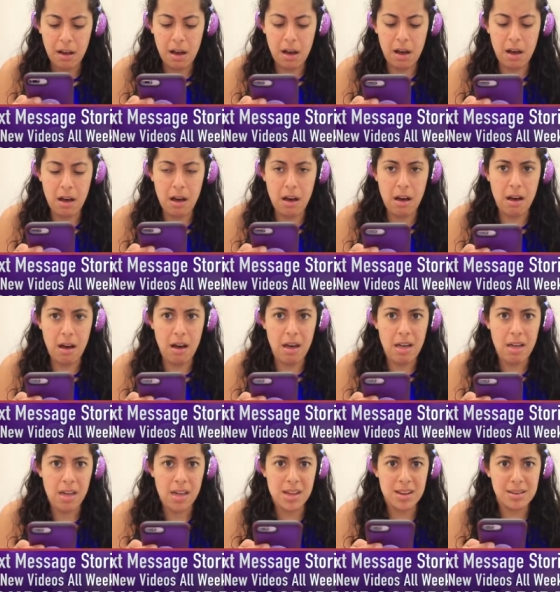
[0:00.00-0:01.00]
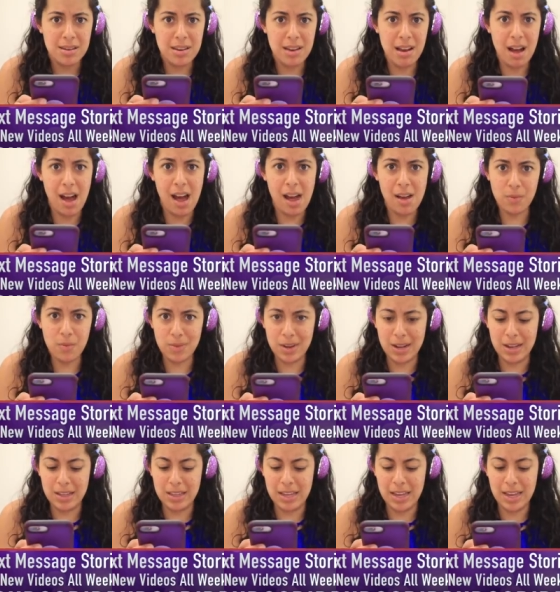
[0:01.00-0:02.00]
Uh, not
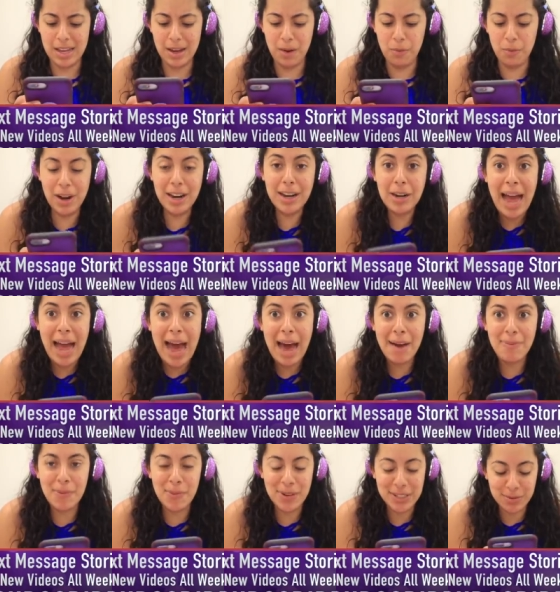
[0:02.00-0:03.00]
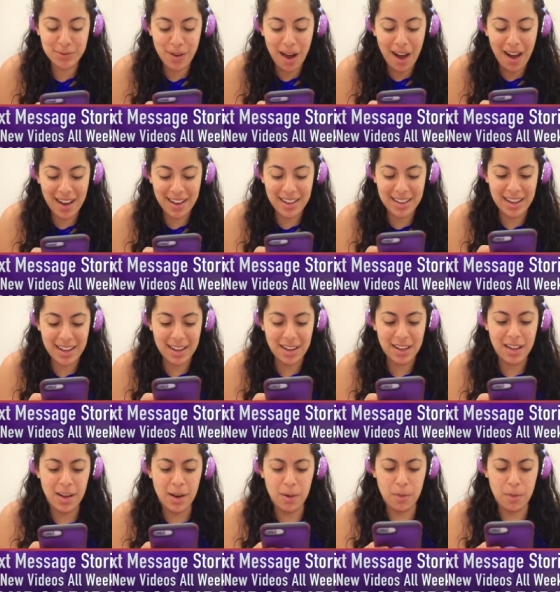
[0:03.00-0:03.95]
really. What happened? What's wrong?